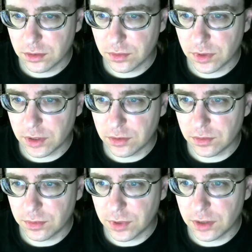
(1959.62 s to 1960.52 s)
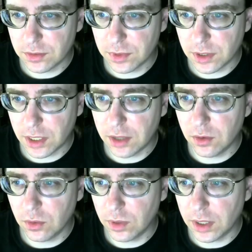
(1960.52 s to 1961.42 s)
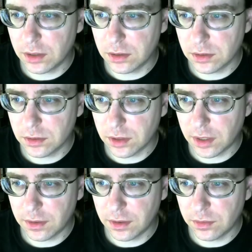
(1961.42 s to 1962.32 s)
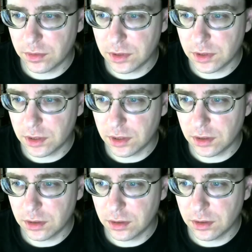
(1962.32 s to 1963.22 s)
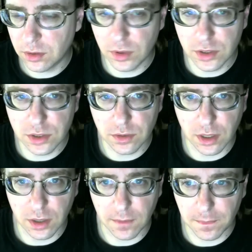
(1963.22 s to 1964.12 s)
Wright's replacement. Edgar Wright, I think, was the original guy